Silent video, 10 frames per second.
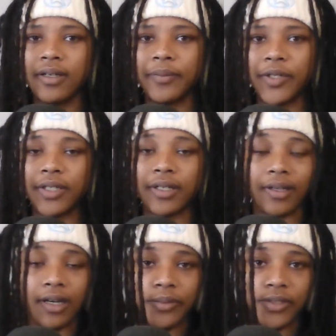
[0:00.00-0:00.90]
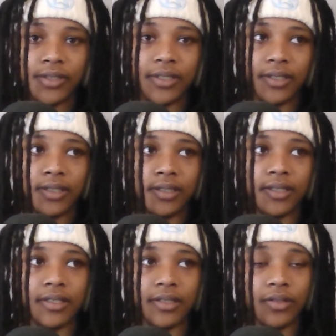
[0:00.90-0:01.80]
But in the comics, he
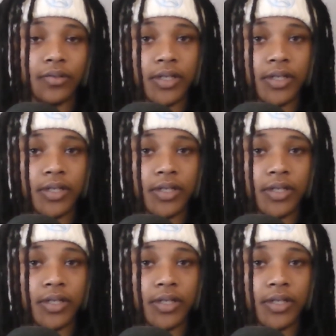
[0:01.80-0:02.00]
is known